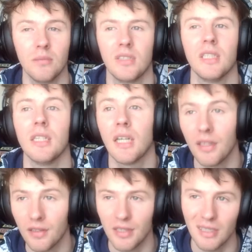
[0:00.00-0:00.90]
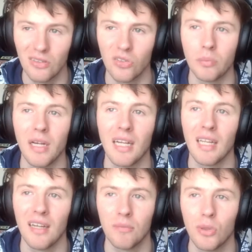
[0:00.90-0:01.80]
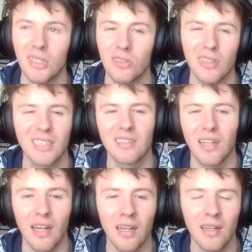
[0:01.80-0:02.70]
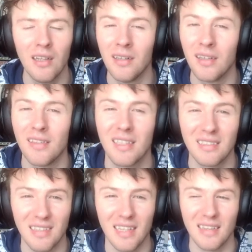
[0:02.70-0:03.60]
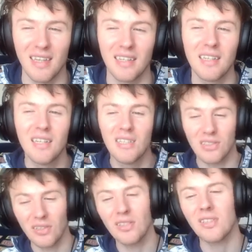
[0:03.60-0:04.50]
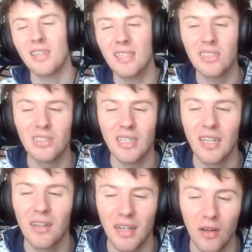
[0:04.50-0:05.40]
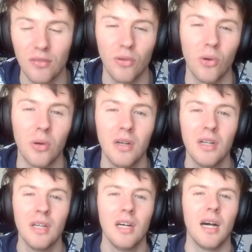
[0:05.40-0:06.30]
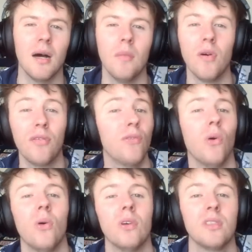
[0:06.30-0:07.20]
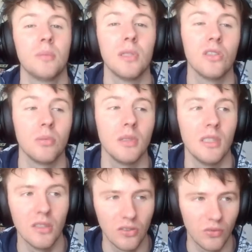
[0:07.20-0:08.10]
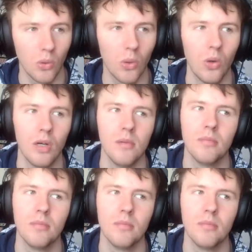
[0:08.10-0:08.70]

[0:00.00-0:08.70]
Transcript: sending other things or paying life points or things like things like that. So those are things you can look out for spell speeds, for